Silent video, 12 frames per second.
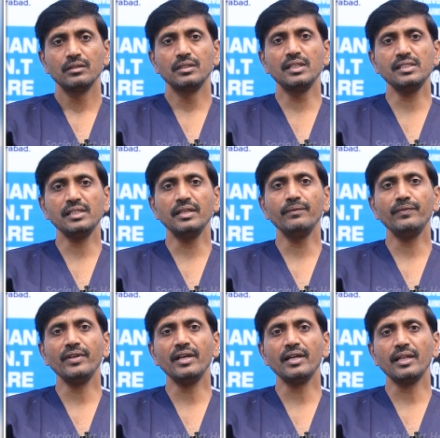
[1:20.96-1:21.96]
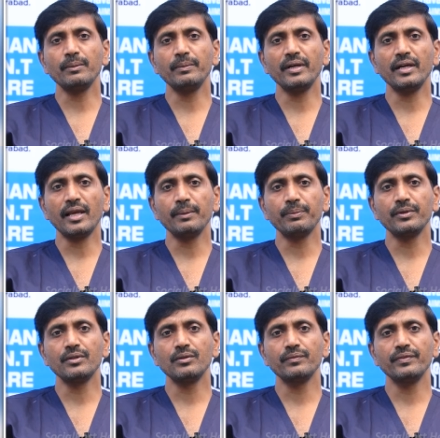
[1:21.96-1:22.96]
This inferior turbinate
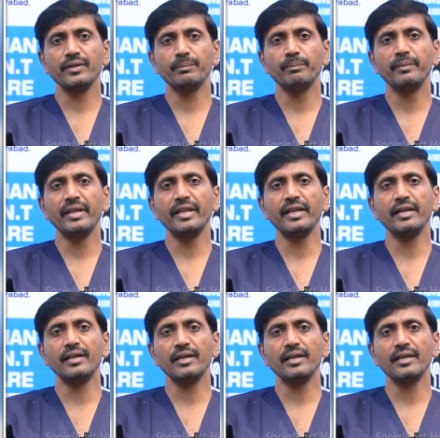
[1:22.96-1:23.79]
hypertrophy many